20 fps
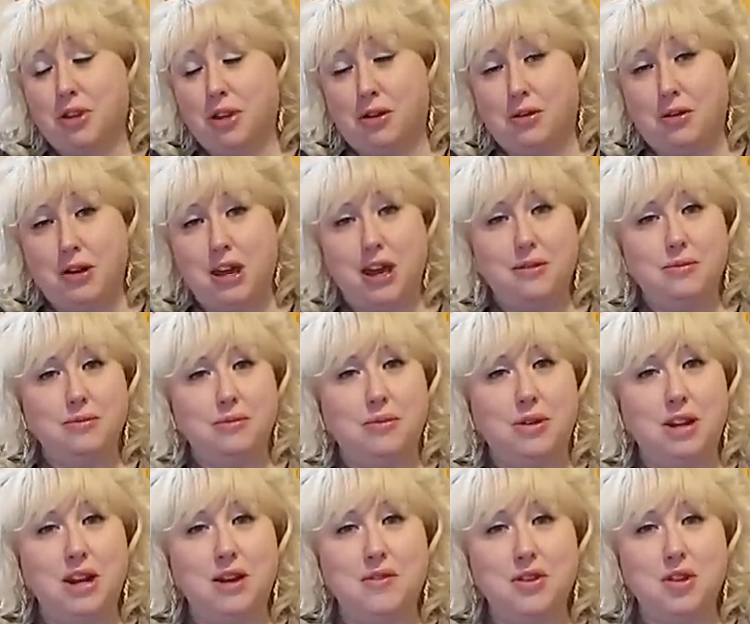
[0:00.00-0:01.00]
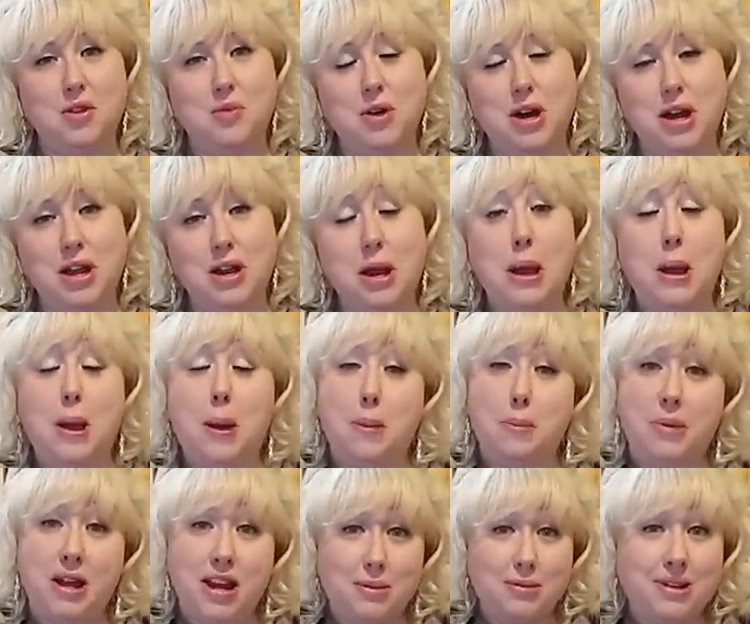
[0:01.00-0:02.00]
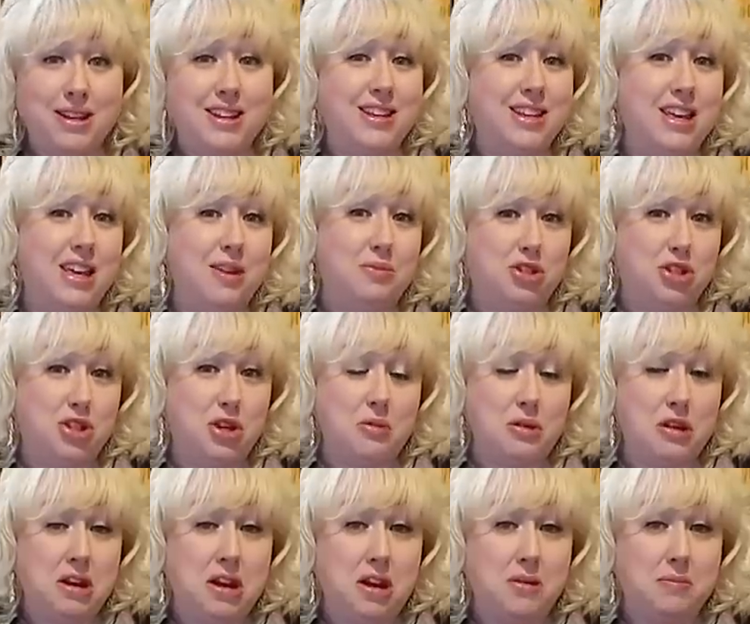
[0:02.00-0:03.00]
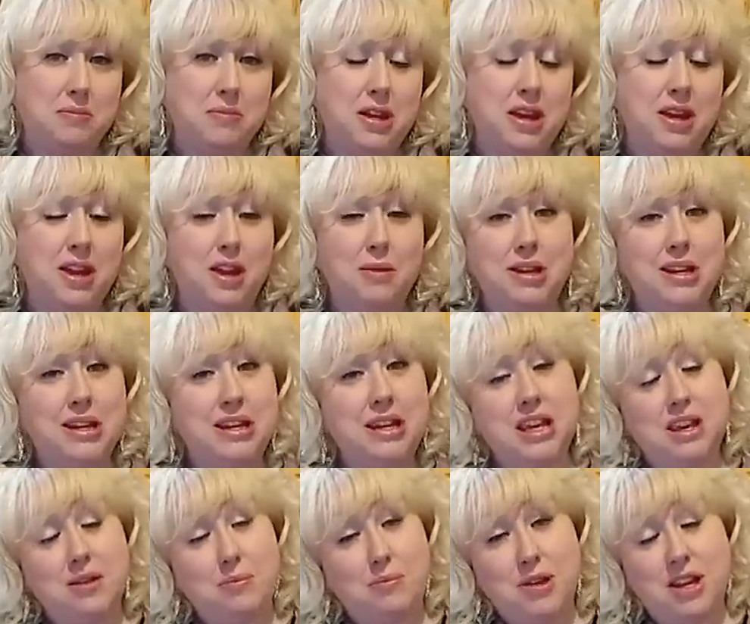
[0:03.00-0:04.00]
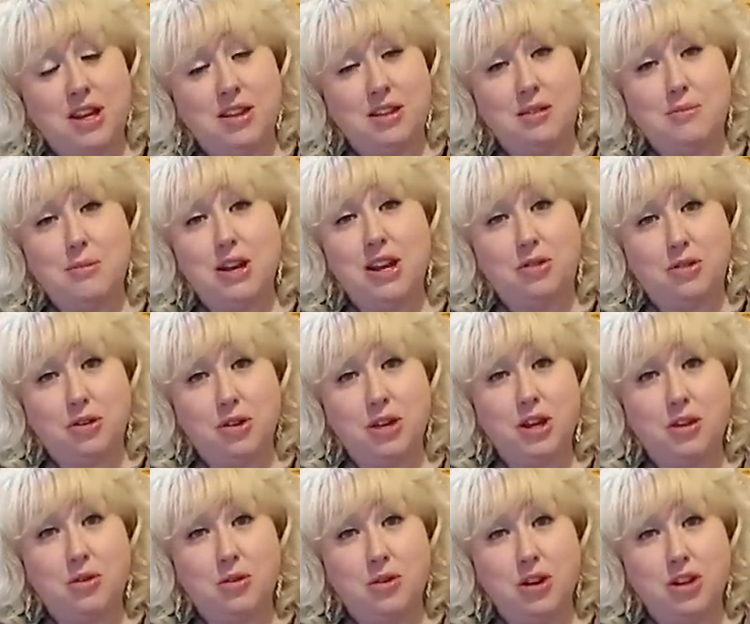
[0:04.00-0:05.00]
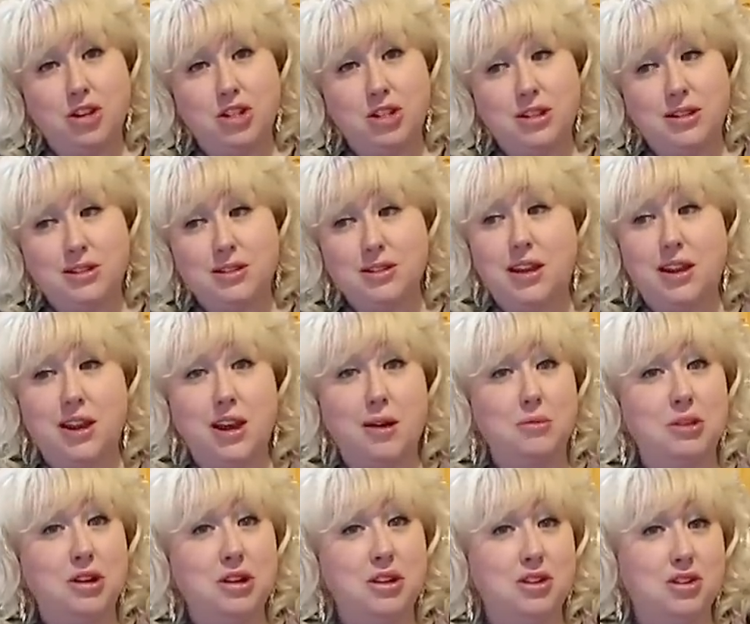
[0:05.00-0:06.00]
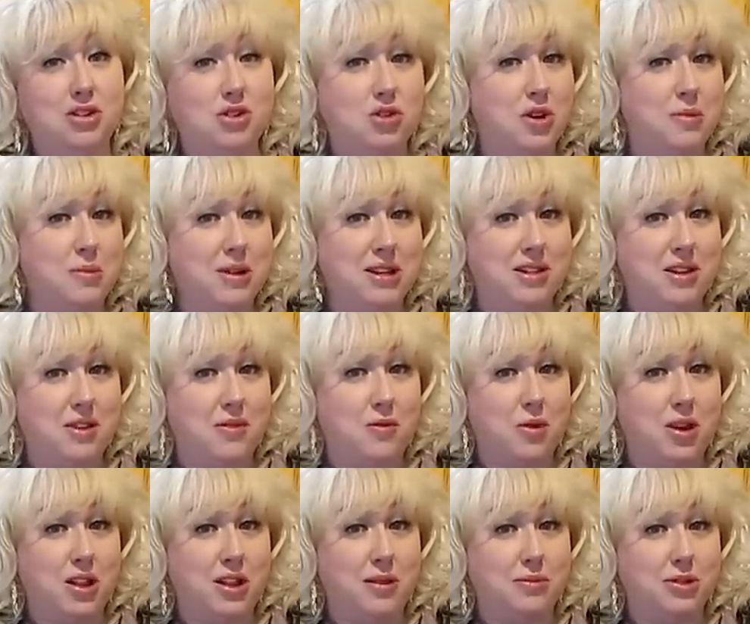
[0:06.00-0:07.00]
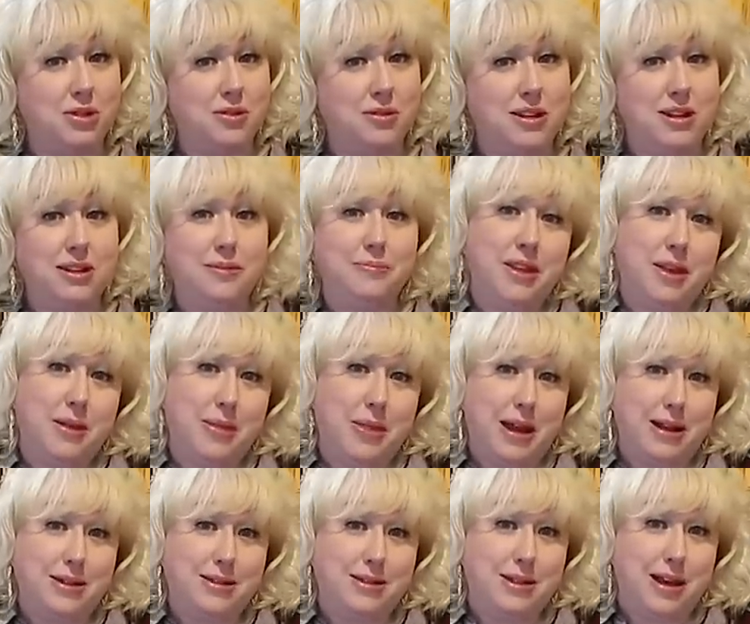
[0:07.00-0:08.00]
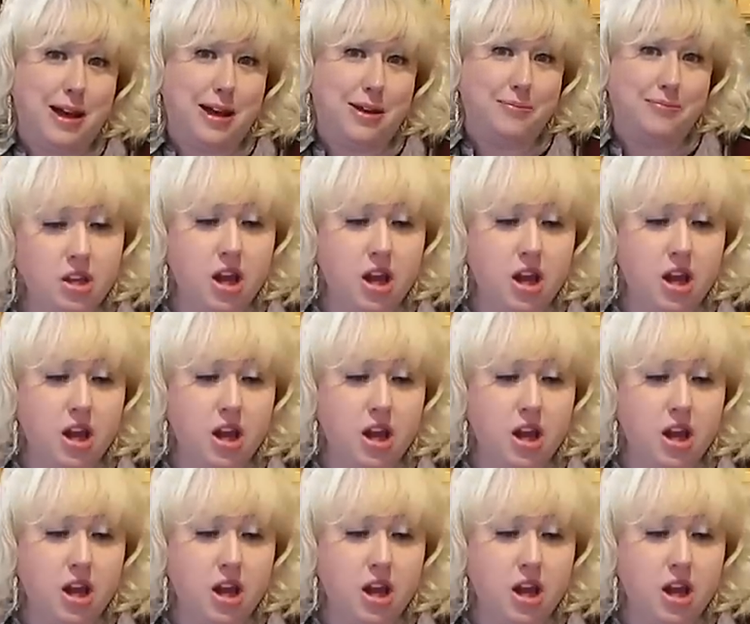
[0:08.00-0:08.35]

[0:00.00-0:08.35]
Okay, whatever you want. But I'm gonna keep showing up, and I'm gonna keep peeling my crooked oranges, and I'm gonna enjoy myself while I'm doing it, and that's that.